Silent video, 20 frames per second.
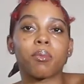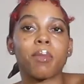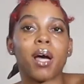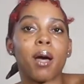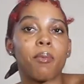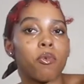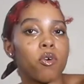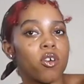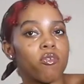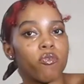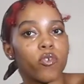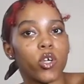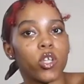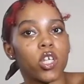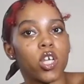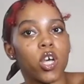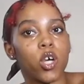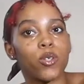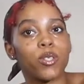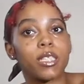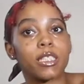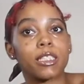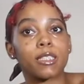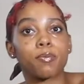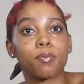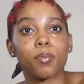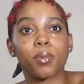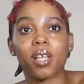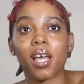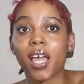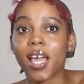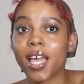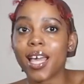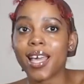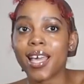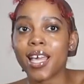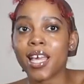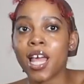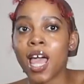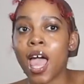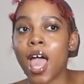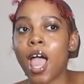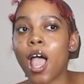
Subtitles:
my portfolio displayed,